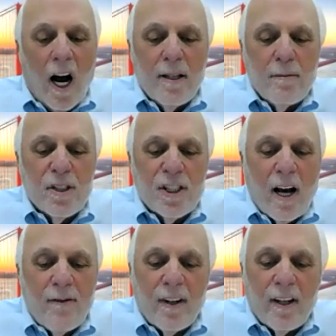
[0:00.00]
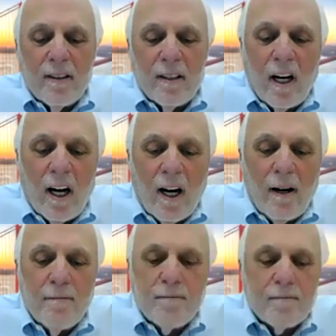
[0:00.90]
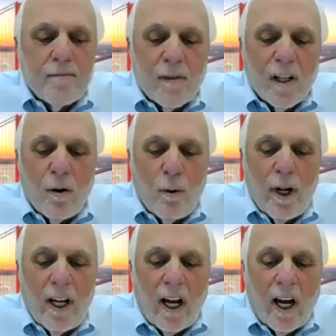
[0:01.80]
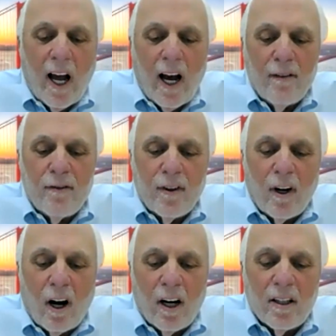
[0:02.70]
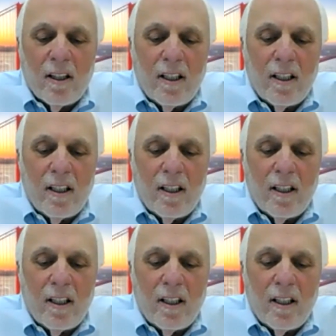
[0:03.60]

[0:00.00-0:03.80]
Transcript: Item seven, we have our